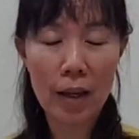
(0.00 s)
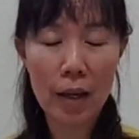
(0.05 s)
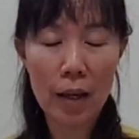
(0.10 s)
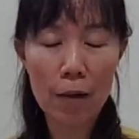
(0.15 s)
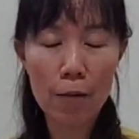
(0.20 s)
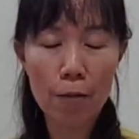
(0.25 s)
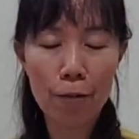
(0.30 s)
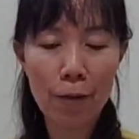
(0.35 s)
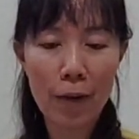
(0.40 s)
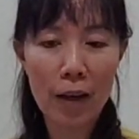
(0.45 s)

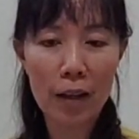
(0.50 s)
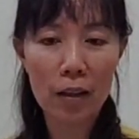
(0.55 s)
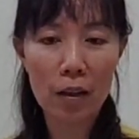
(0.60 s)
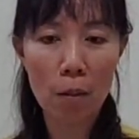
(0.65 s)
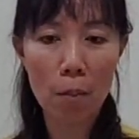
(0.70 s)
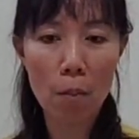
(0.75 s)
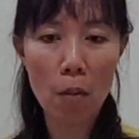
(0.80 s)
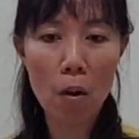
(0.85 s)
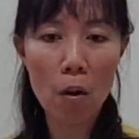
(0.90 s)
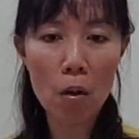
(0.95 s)
In fact,
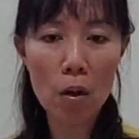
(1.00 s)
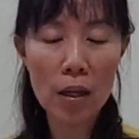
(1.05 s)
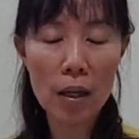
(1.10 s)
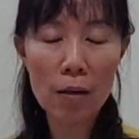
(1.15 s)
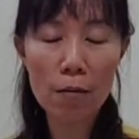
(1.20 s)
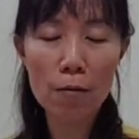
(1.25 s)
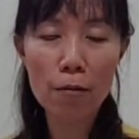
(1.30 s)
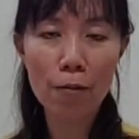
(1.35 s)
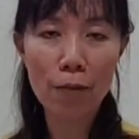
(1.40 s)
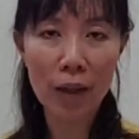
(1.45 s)
the more
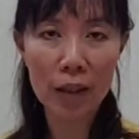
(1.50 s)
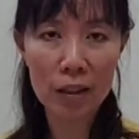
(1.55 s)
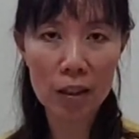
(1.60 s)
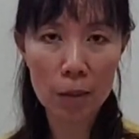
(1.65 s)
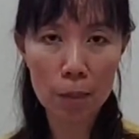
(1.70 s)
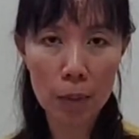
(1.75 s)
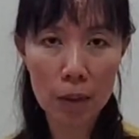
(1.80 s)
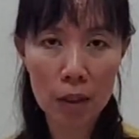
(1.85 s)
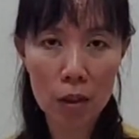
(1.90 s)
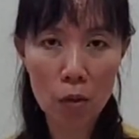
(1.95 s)

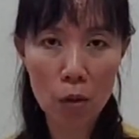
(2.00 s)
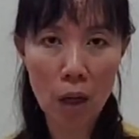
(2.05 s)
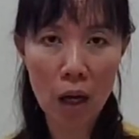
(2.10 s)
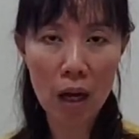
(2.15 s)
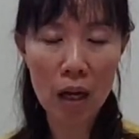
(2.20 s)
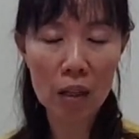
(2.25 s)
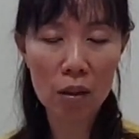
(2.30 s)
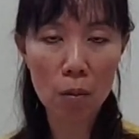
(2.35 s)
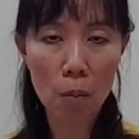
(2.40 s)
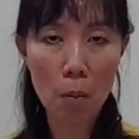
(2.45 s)
inflexible you
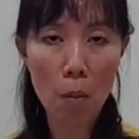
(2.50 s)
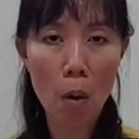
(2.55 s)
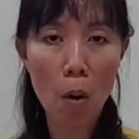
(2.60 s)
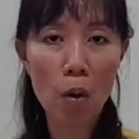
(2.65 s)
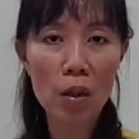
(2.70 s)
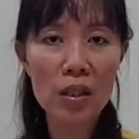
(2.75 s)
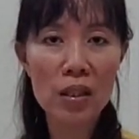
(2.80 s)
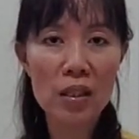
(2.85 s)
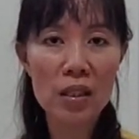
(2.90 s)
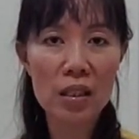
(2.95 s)
are, the
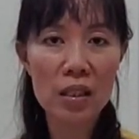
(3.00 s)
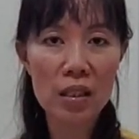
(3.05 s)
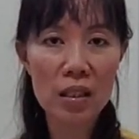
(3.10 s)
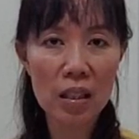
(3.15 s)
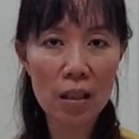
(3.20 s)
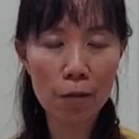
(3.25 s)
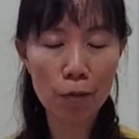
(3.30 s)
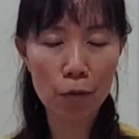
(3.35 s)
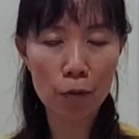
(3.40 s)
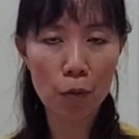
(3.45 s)
more
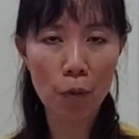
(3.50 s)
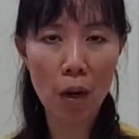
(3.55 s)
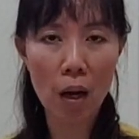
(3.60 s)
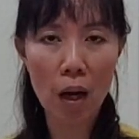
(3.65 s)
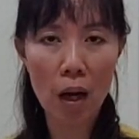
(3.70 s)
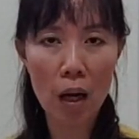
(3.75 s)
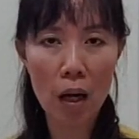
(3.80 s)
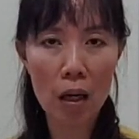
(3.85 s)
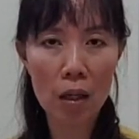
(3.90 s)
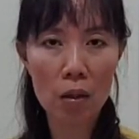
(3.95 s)
stiff you
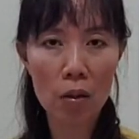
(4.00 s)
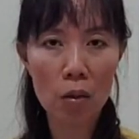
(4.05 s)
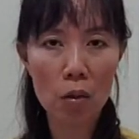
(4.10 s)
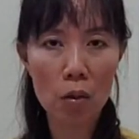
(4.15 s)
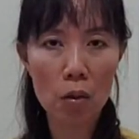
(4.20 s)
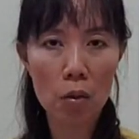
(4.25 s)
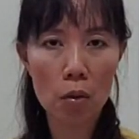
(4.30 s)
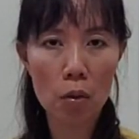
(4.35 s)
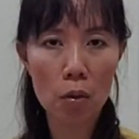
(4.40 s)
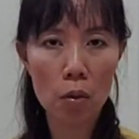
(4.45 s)
are,
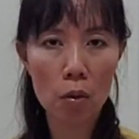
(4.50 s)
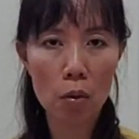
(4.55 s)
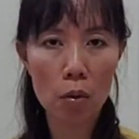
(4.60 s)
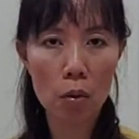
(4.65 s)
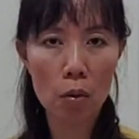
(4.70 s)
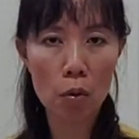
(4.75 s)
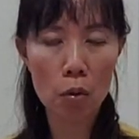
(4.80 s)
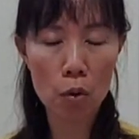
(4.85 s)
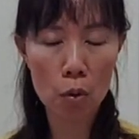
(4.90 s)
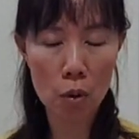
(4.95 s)

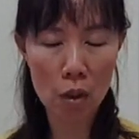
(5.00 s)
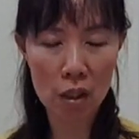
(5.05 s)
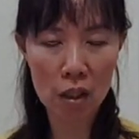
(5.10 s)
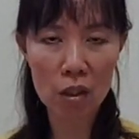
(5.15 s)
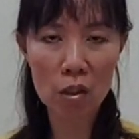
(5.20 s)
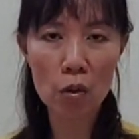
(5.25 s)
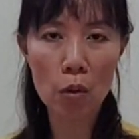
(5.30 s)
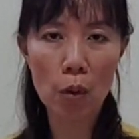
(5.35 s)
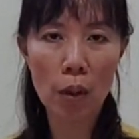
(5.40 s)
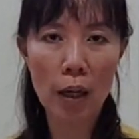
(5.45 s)
you should
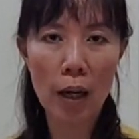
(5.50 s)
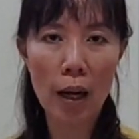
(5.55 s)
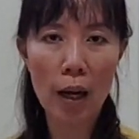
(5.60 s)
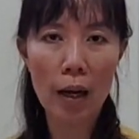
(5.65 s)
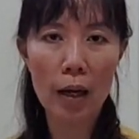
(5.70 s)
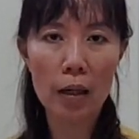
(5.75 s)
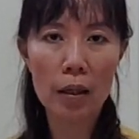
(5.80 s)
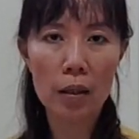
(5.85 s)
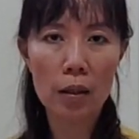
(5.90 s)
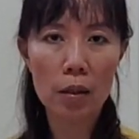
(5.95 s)
learn
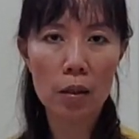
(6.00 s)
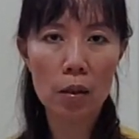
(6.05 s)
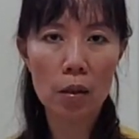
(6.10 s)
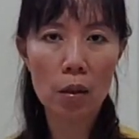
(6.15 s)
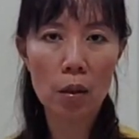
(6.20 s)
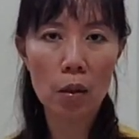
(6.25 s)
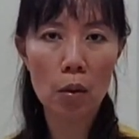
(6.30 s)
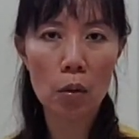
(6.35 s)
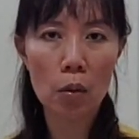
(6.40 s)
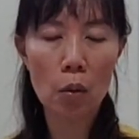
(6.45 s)
yoga
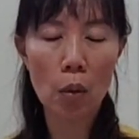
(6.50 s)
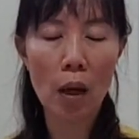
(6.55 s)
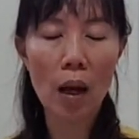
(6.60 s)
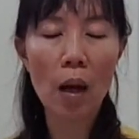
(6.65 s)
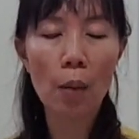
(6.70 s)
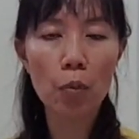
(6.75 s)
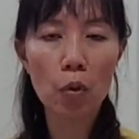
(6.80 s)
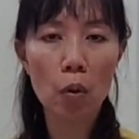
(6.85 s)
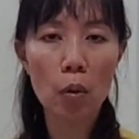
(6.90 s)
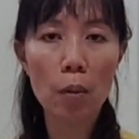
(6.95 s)
to
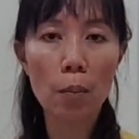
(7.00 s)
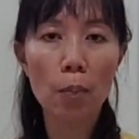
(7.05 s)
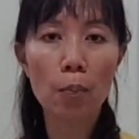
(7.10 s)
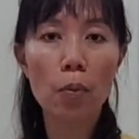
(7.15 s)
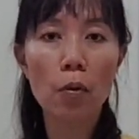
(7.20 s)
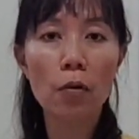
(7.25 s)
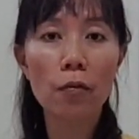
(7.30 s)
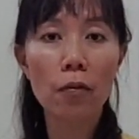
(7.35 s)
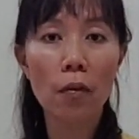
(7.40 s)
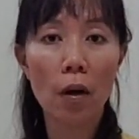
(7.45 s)
help to
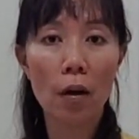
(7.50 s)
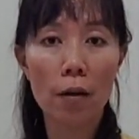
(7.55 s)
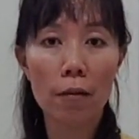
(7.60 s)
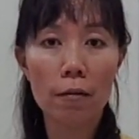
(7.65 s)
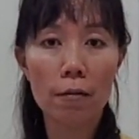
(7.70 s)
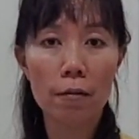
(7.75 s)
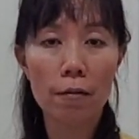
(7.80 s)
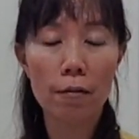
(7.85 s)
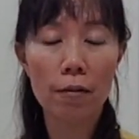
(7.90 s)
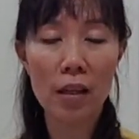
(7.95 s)
improve your
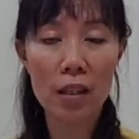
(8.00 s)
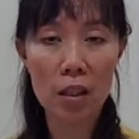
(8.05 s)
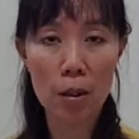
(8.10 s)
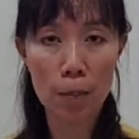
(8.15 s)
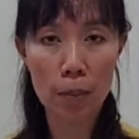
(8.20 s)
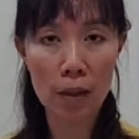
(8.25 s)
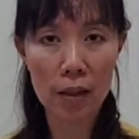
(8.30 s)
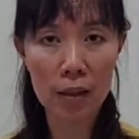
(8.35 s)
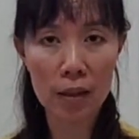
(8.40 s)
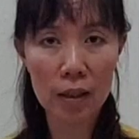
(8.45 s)

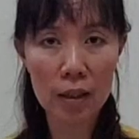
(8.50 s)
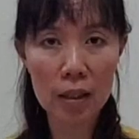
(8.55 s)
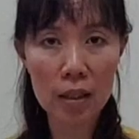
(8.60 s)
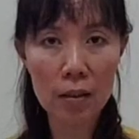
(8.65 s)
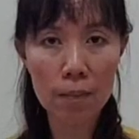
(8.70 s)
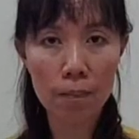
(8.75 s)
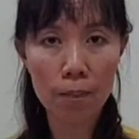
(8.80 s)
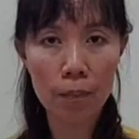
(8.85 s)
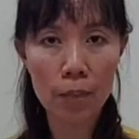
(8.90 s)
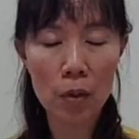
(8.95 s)
flexibility,
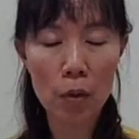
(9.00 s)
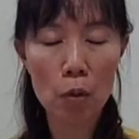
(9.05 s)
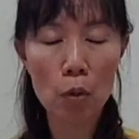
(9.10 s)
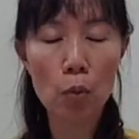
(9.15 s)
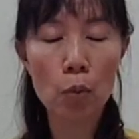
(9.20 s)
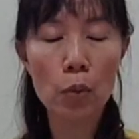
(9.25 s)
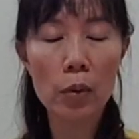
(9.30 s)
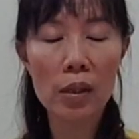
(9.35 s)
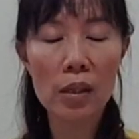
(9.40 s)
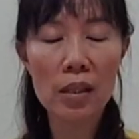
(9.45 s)
to
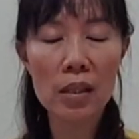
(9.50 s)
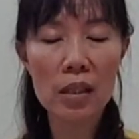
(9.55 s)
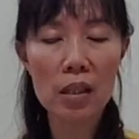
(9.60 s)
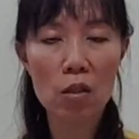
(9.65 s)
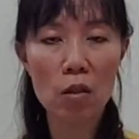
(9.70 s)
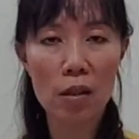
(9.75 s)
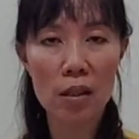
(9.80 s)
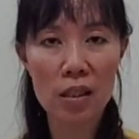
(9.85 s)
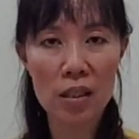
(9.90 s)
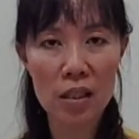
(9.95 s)
release
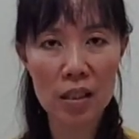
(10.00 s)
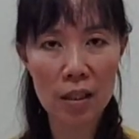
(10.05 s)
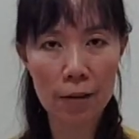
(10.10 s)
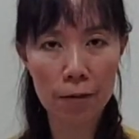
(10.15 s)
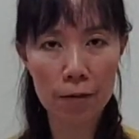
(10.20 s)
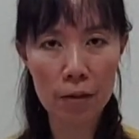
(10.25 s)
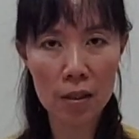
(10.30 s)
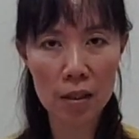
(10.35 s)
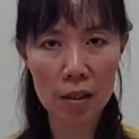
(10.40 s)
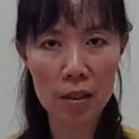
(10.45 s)
your
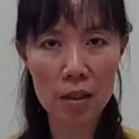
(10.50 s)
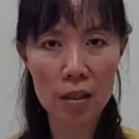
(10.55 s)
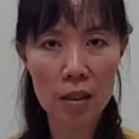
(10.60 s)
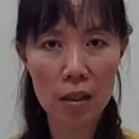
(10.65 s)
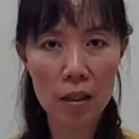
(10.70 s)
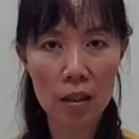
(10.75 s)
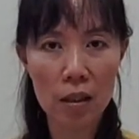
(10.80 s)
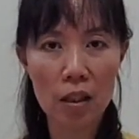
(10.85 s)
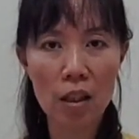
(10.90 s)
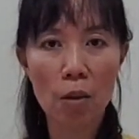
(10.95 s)
stiffness
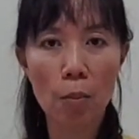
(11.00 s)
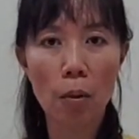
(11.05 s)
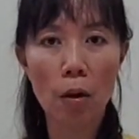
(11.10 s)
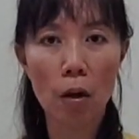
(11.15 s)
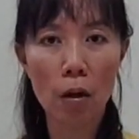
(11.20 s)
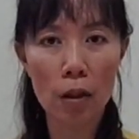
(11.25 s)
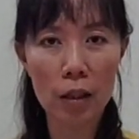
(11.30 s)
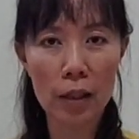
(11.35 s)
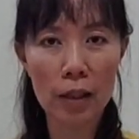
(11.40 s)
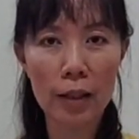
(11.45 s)
in the
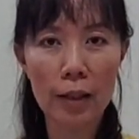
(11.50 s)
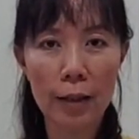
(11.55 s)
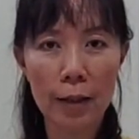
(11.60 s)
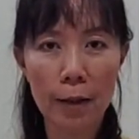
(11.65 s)
body